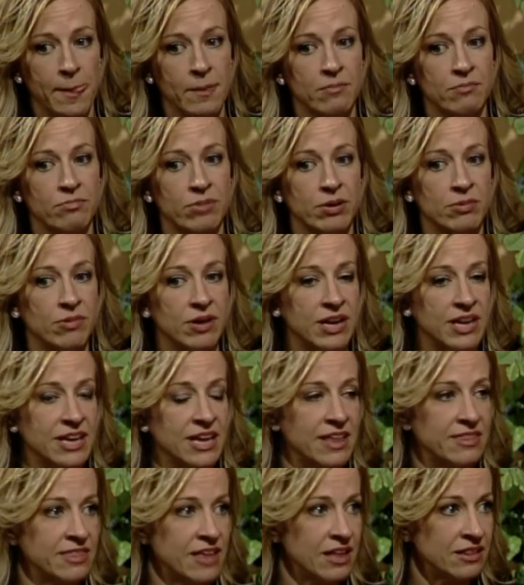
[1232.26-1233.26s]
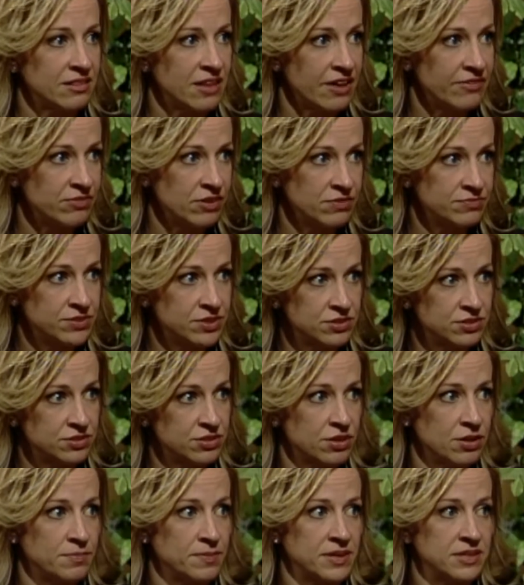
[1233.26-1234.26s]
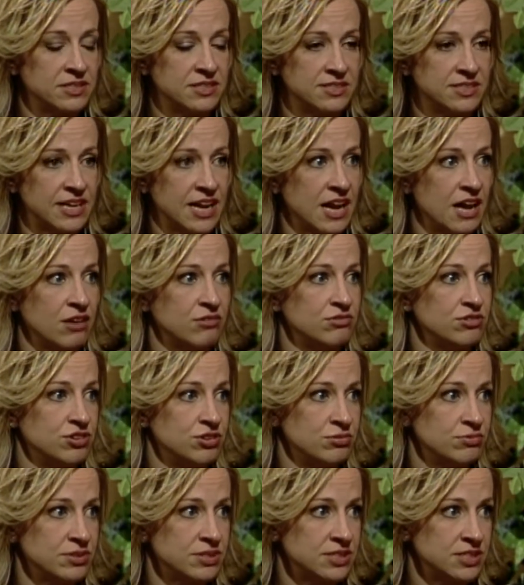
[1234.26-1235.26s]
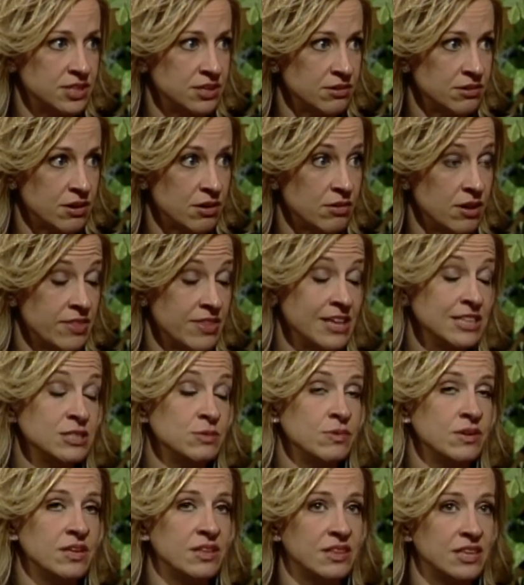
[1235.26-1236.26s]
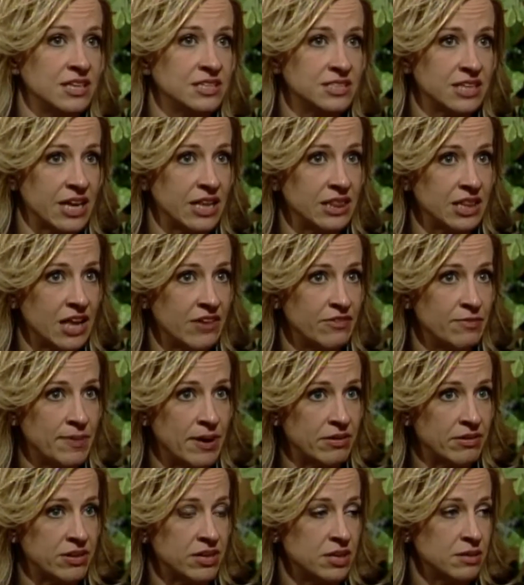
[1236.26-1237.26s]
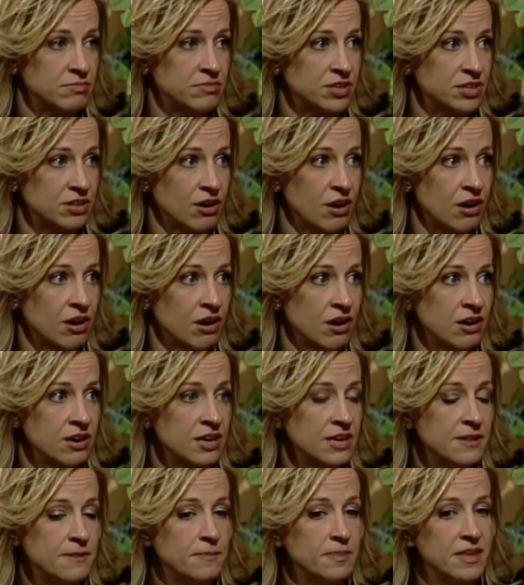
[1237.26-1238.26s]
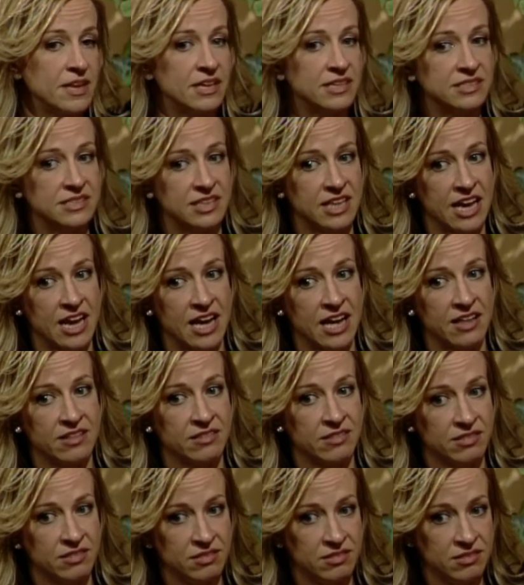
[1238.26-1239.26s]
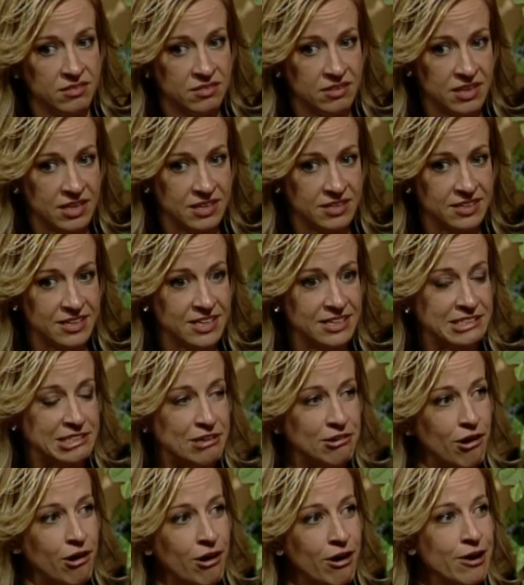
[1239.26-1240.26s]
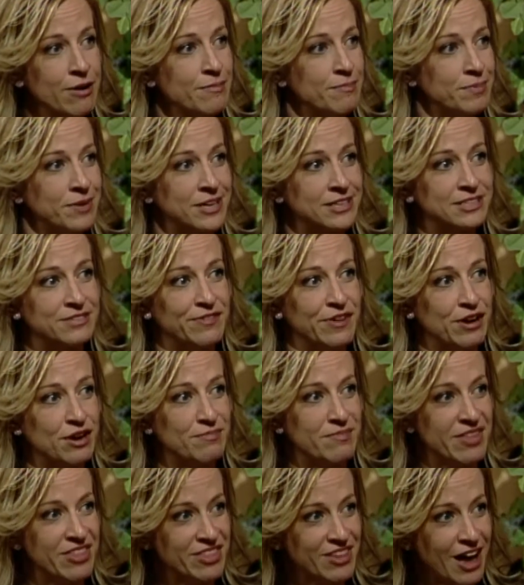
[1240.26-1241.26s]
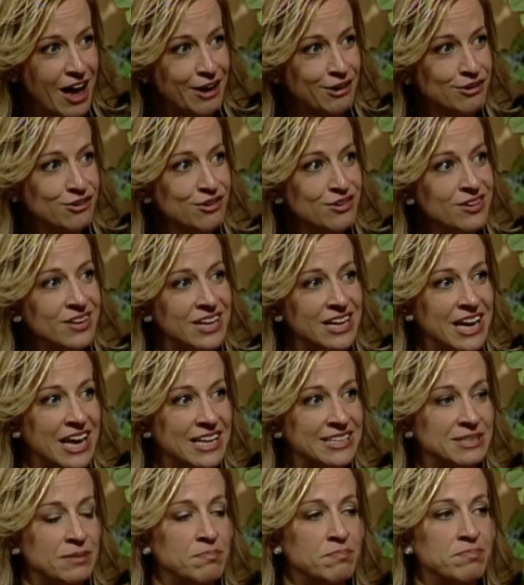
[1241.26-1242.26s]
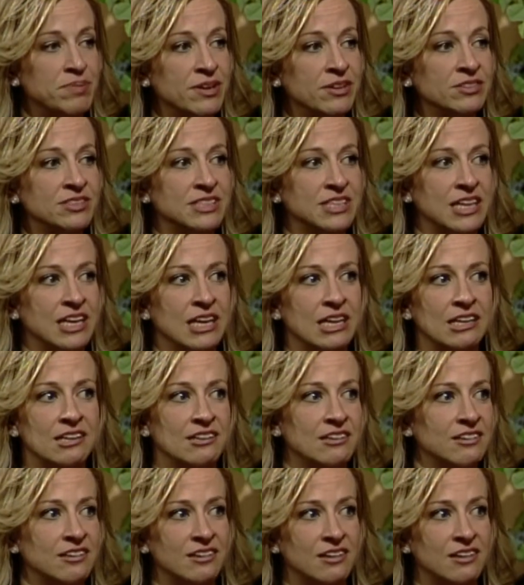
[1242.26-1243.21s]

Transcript: We want to get that level of disturbance down to a 0. And that's one of the things that I love about EMDR is that it's an art, but it's very methodical, and it has a built-in